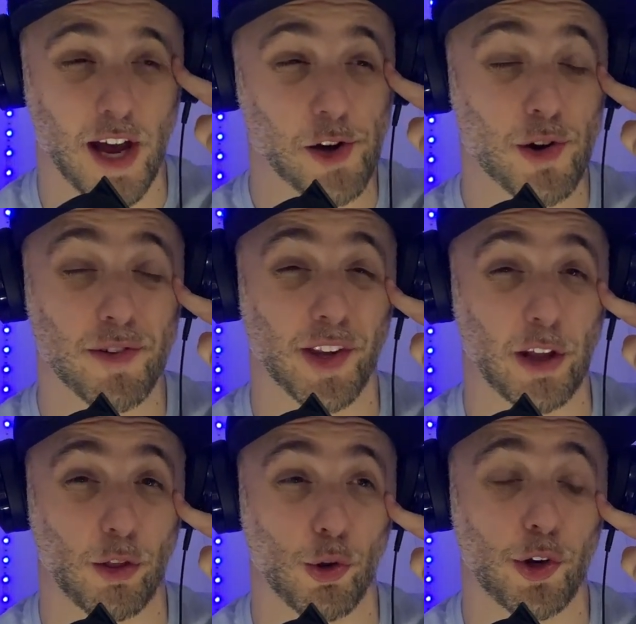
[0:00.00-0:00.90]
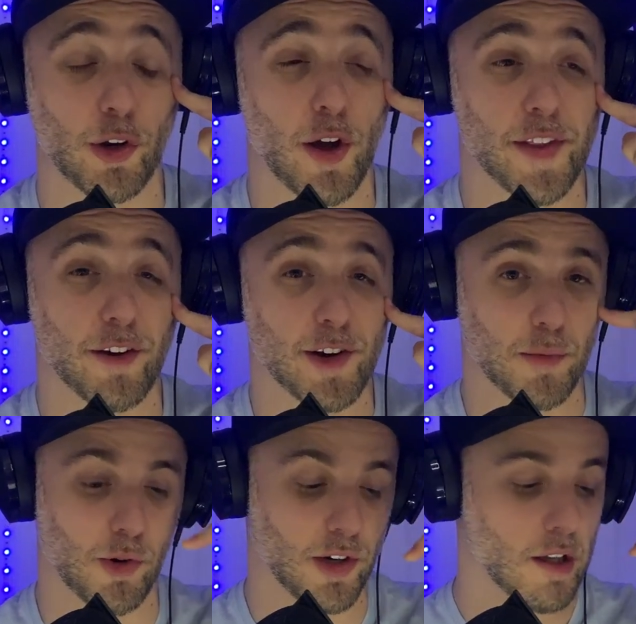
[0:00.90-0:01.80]
I don't even like looking on there
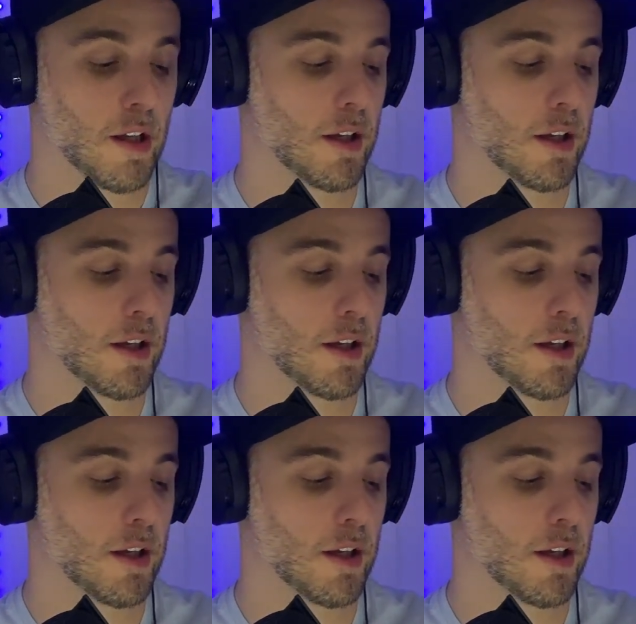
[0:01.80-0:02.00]
anymore.